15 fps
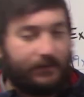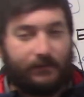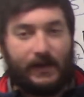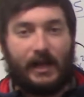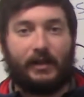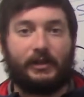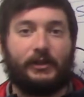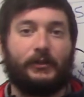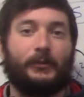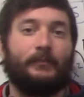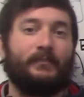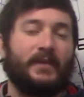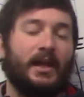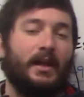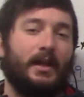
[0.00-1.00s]
value.
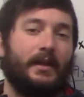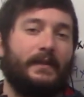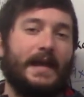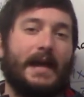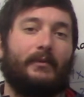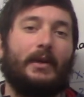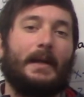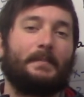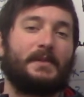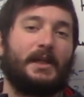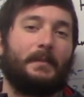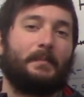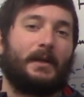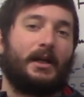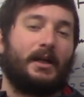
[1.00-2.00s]
That wraps
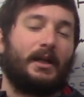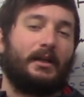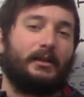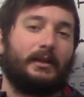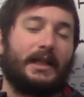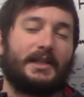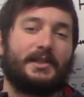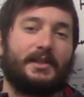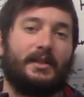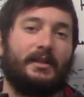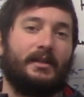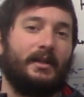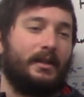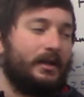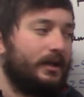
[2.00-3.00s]
up our
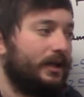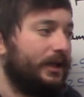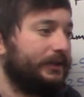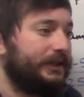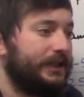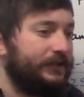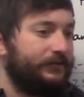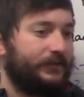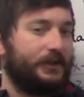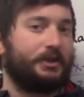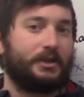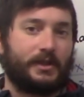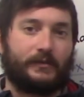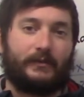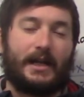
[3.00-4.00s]
lesson on key
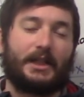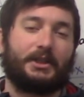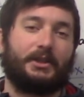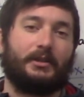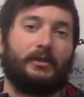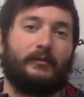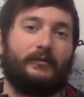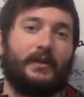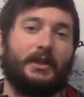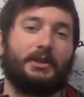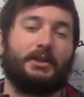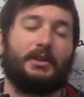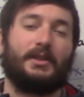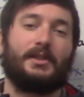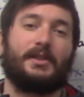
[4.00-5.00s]
features of rational
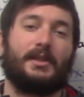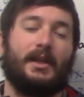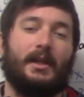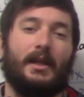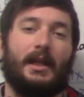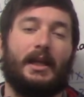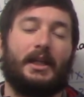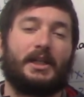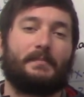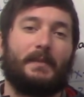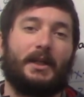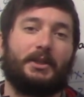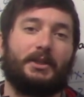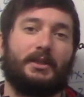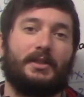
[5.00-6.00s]
functions and
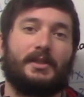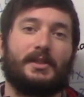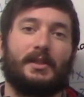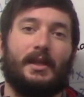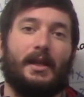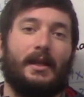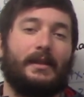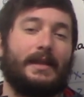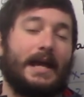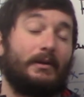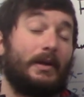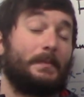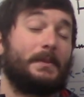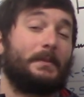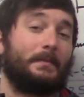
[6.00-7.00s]
expressions. That
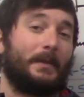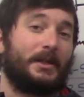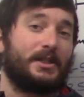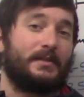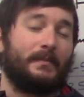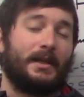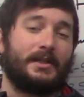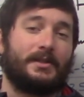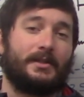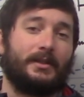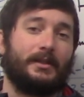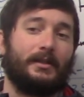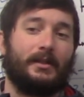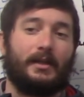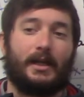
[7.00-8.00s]
wraps up our
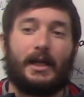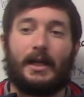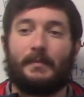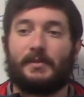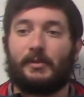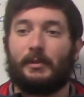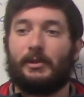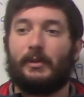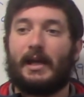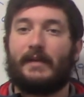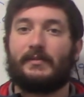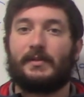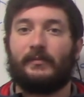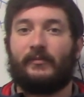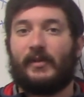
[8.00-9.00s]
semester. So we do have
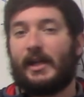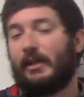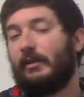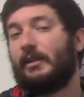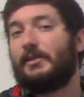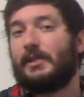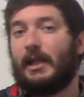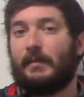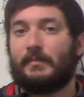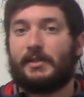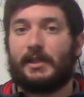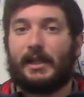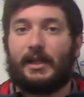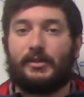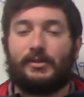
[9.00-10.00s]
some final exams
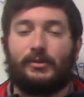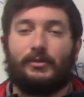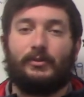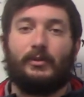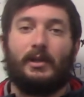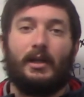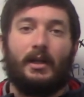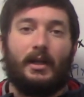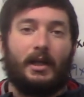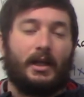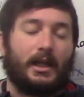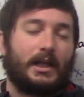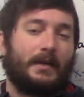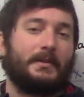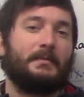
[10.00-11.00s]
to get to.
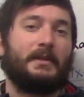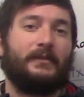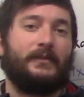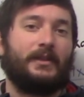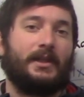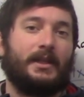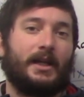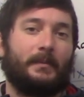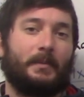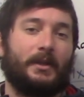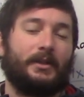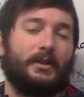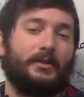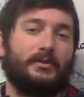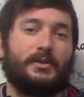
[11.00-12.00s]
Come to me if you need help on
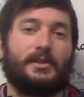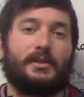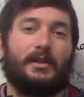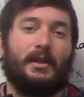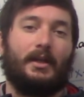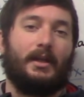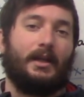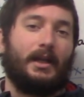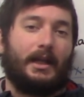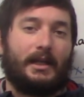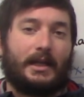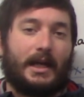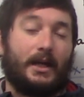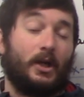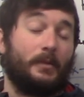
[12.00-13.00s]
those. And
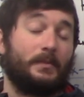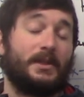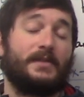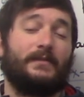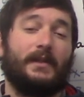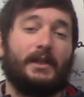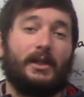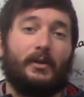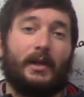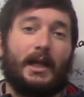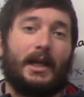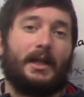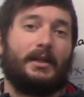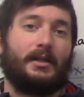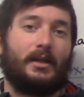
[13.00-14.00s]
I hope this video
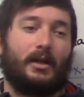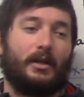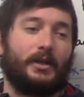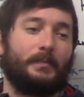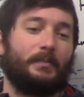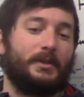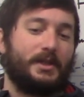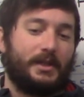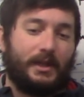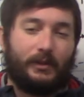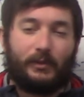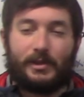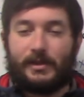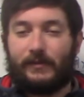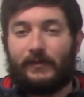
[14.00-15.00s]
and all the preceding
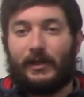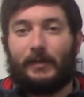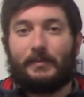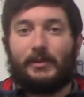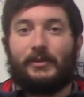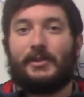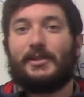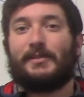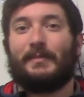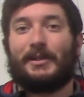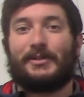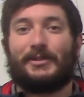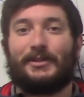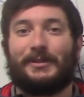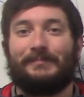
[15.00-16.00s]
ones have helped you this
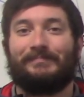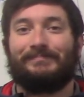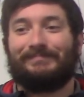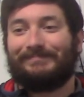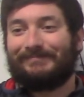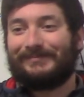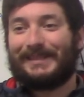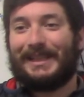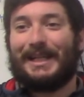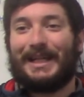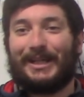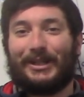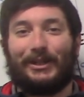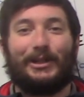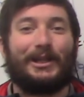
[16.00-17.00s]
semester.
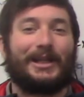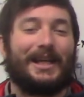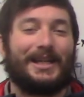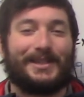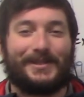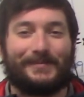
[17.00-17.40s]
Good luck, guys.